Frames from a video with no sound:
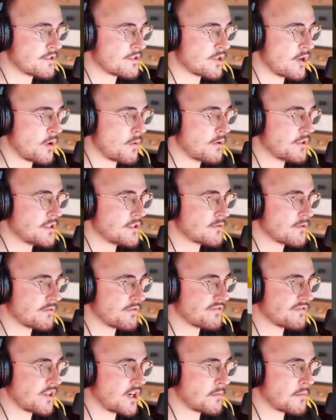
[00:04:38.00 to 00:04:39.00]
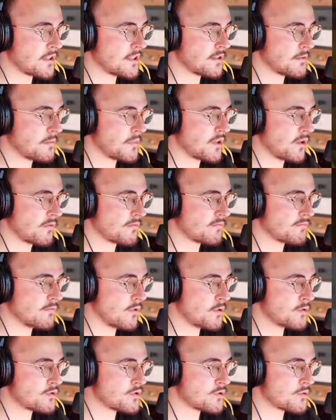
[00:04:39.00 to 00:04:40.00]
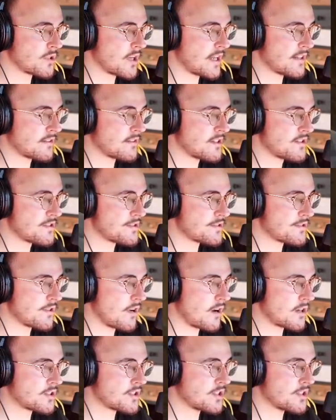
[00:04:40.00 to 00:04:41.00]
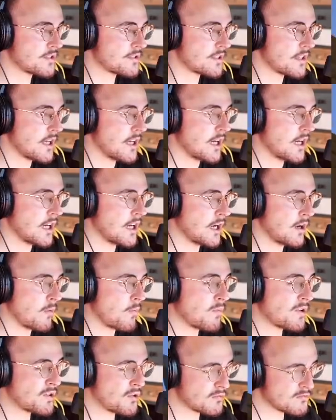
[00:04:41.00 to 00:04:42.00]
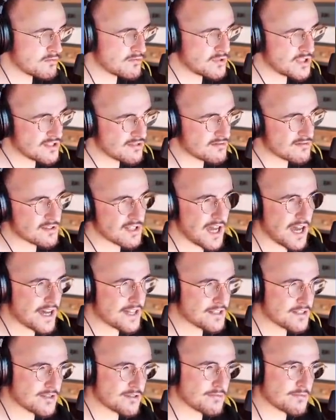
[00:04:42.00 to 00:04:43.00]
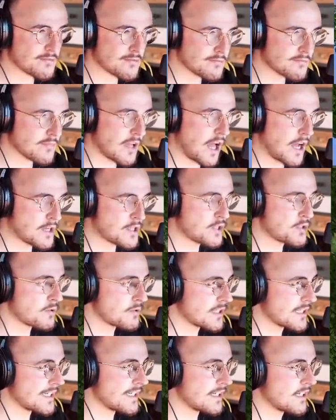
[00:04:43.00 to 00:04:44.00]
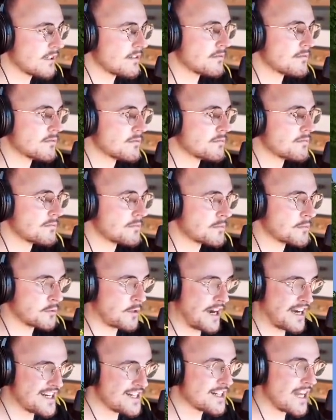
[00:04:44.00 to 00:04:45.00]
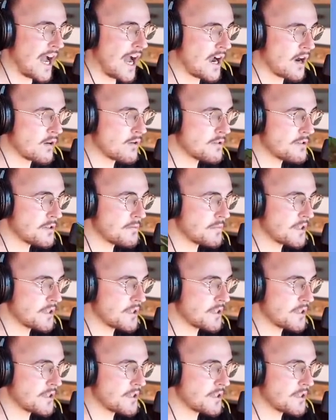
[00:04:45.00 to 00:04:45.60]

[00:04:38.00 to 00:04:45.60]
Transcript: so we need to farm a little bit of wood to get this started. We don't need that actually right now,